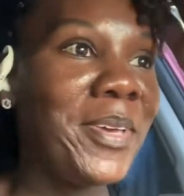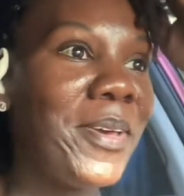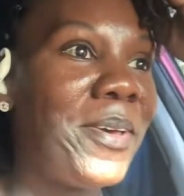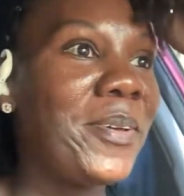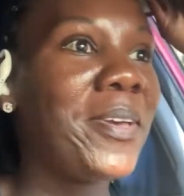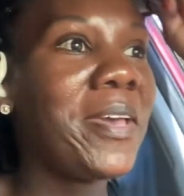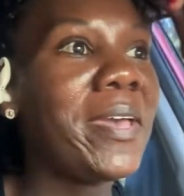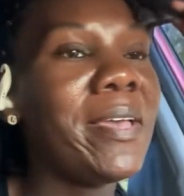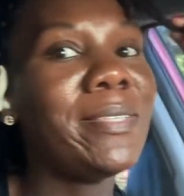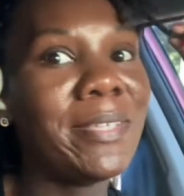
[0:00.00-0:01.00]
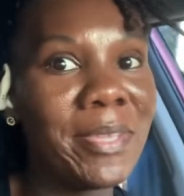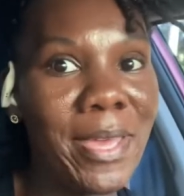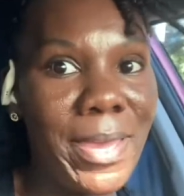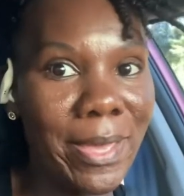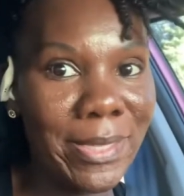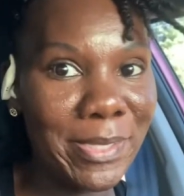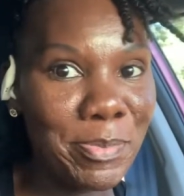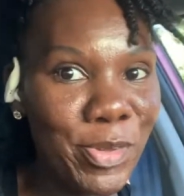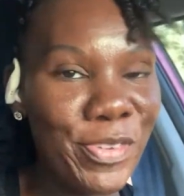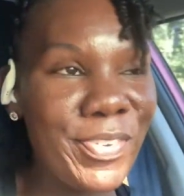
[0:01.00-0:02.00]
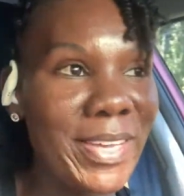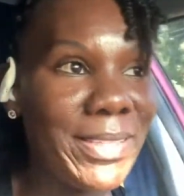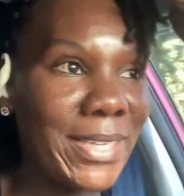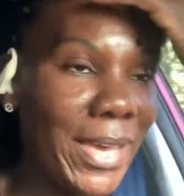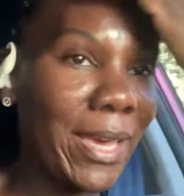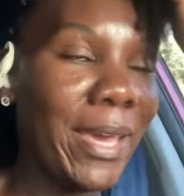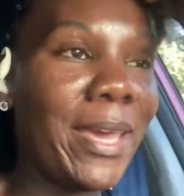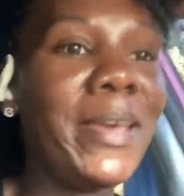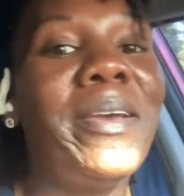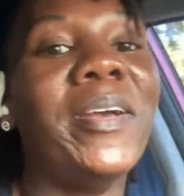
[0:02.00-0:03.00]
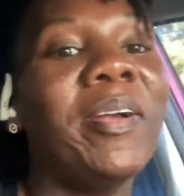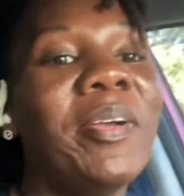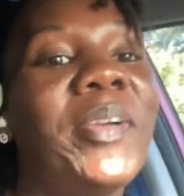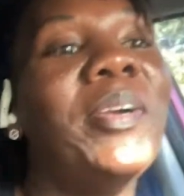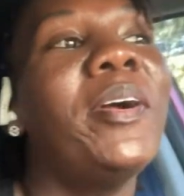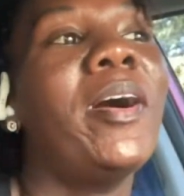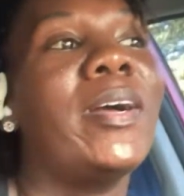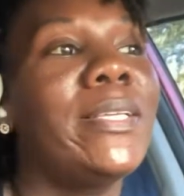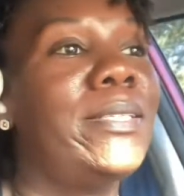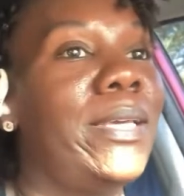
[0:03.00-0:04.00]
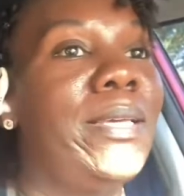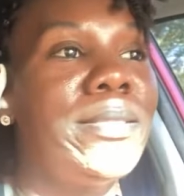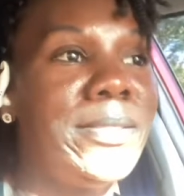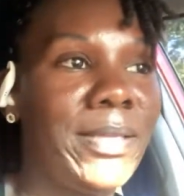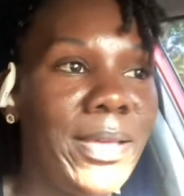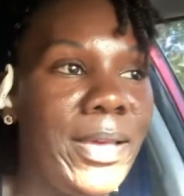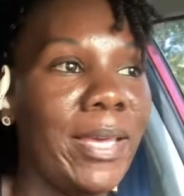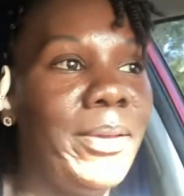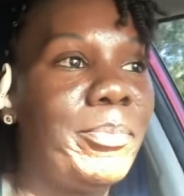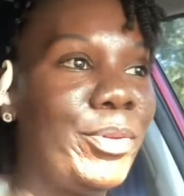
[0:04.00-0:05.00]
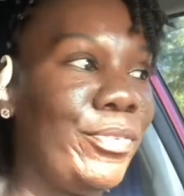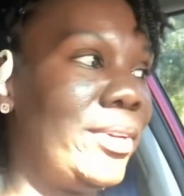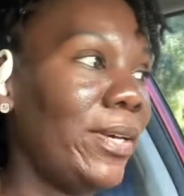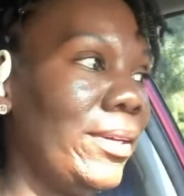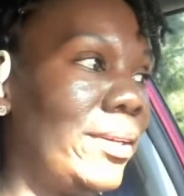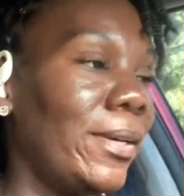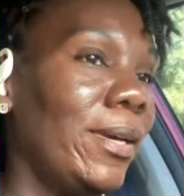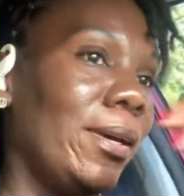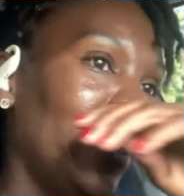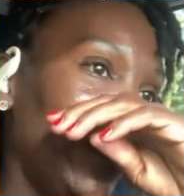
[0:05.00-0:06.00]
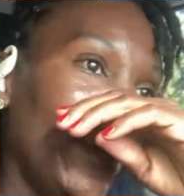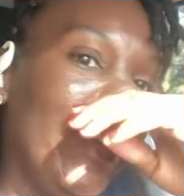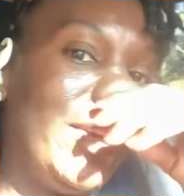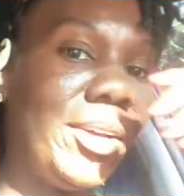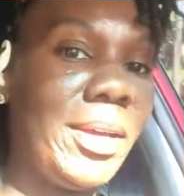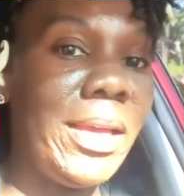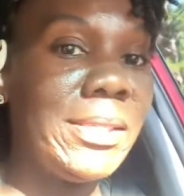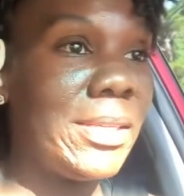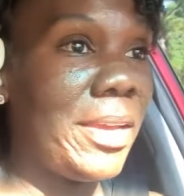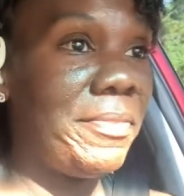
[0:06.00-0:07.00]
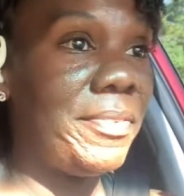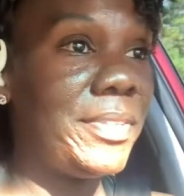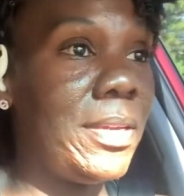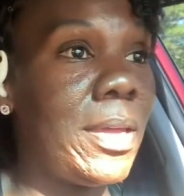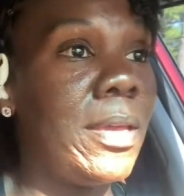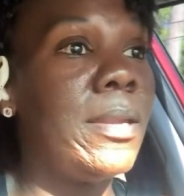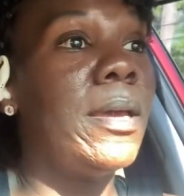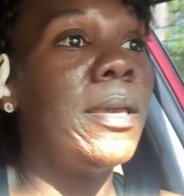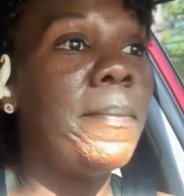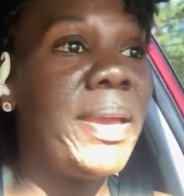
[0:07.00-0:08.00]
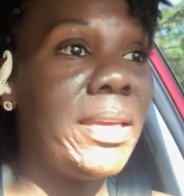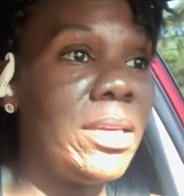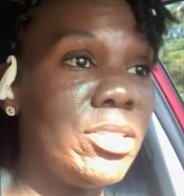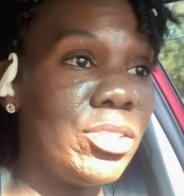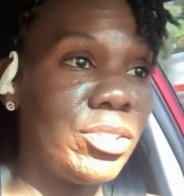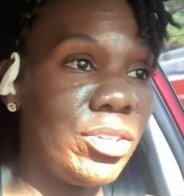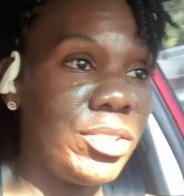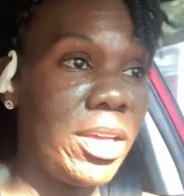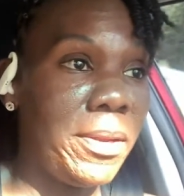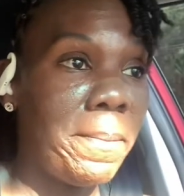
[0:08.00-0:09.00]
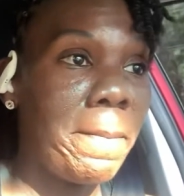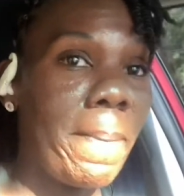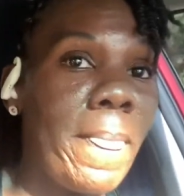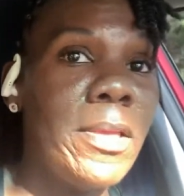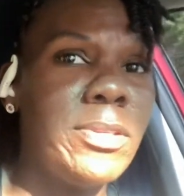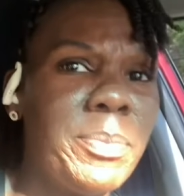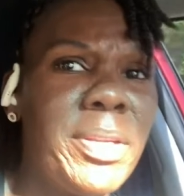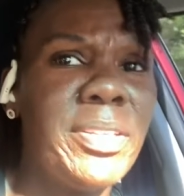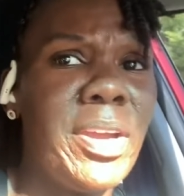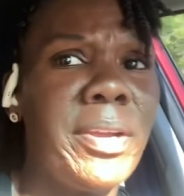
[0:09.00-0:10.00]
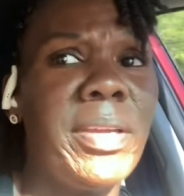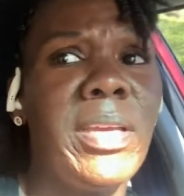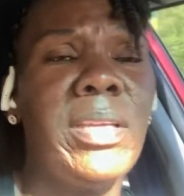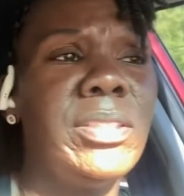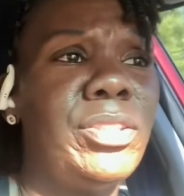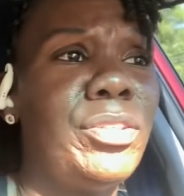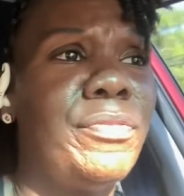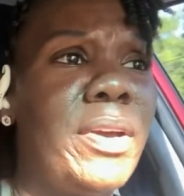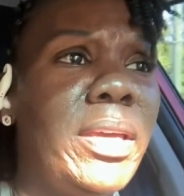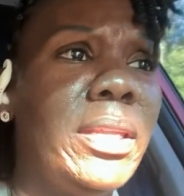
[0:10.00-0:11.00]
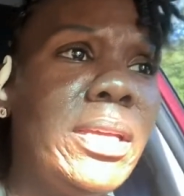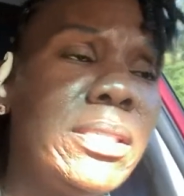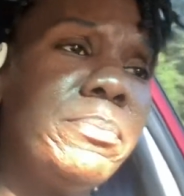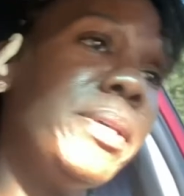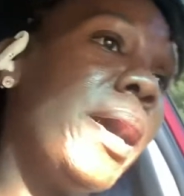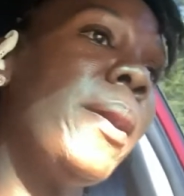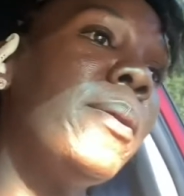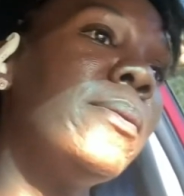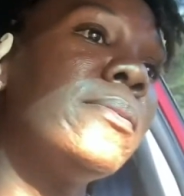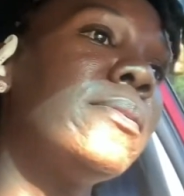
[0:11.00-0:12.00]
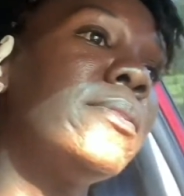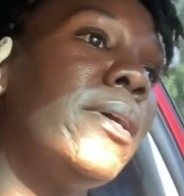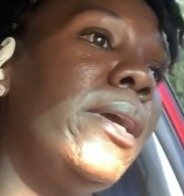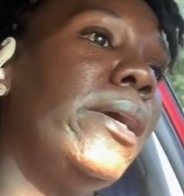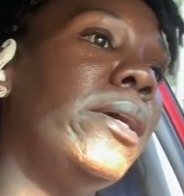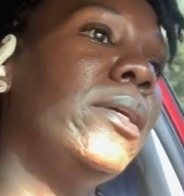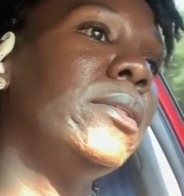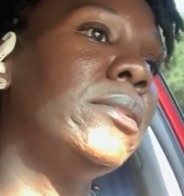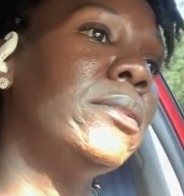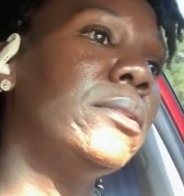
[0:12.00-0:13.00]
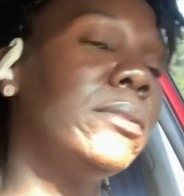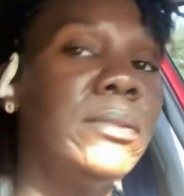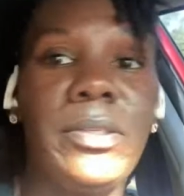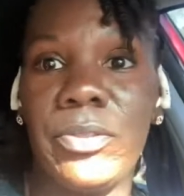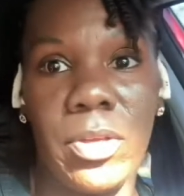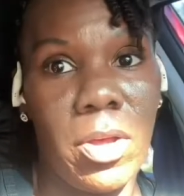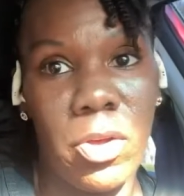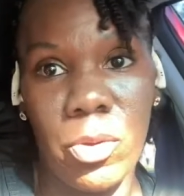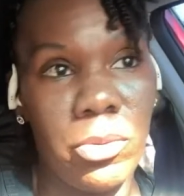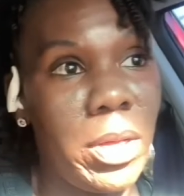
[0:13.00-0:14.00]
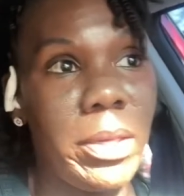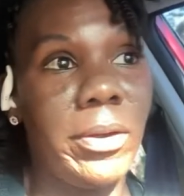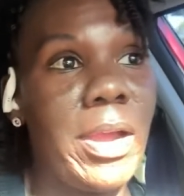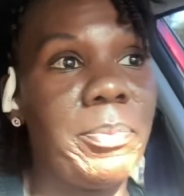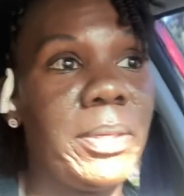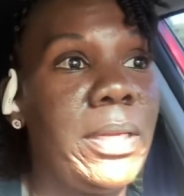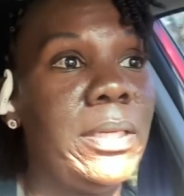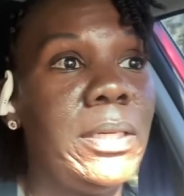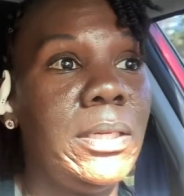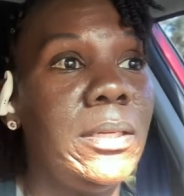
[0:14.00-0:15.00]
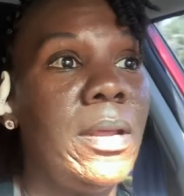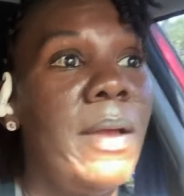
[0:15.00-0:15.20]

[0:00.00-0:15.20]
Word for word: Okay, today is moving day, August 6th. I am moving. Uh, it's 9.15, I cannot get my keys until 10. So I'm going to Target to find like some towels and there's a whole lot of crap that I need.